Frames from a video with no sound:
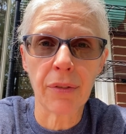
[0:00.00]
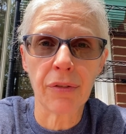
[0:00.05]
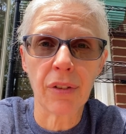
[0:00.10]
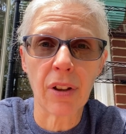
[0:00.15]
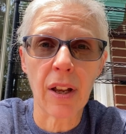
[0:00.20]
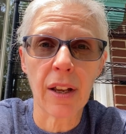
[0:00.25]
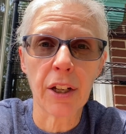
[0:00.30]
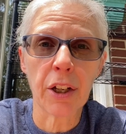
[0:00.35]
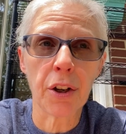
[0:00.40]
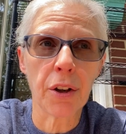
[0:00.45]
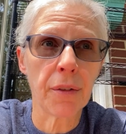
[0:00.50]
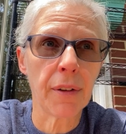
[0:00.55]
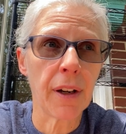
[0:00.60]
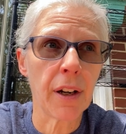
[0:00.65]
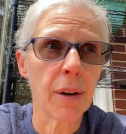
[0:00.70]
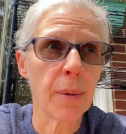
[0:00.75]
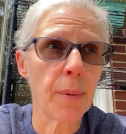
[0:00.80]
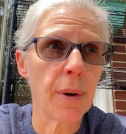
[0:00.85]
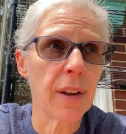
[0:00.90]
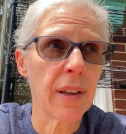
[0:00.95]
flying
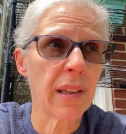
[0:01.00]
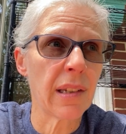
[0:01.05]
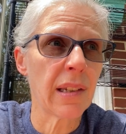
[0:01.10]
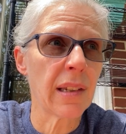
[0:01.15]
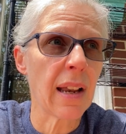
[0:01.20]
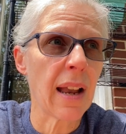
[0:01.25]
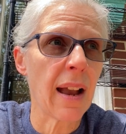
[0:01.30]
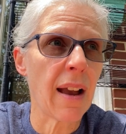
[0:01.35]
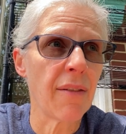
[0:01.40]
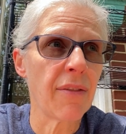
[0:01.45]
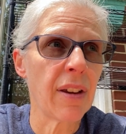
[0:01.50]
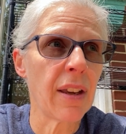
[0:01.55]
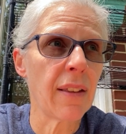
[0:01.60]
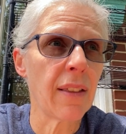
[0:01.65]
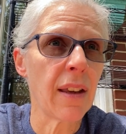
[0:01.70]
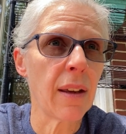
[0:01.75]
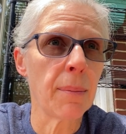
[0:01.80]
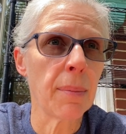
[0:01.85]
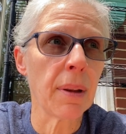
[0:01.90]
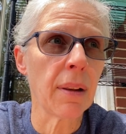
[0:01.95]
career was having
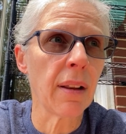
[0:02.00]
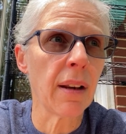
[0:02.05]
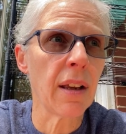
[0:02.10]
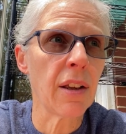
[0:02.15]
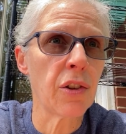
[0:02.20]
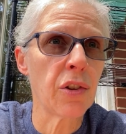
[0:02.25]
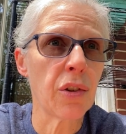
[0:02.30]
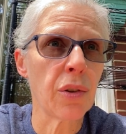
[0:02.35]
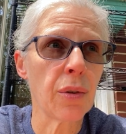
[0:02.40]
the ability